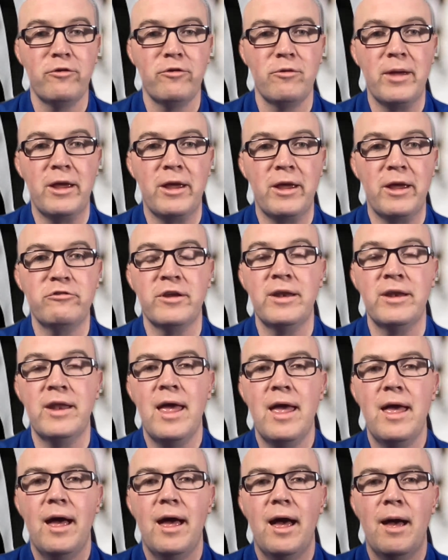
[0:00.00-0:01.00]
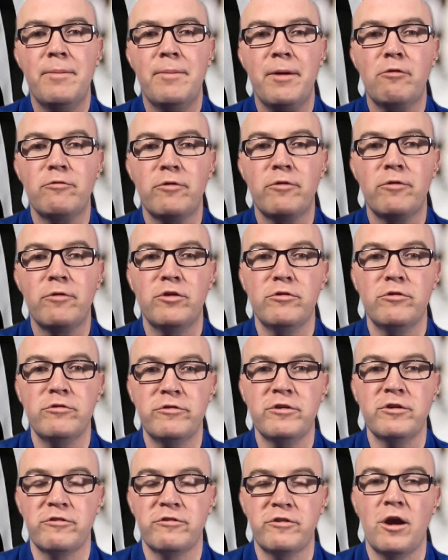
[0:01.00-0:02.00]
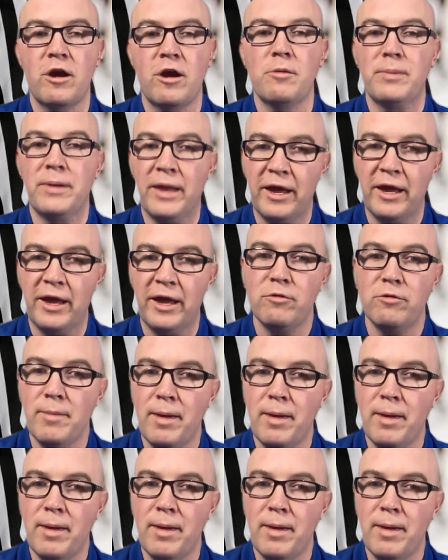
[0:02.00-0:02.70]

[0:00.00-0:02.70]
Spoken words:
information about refusing to start play.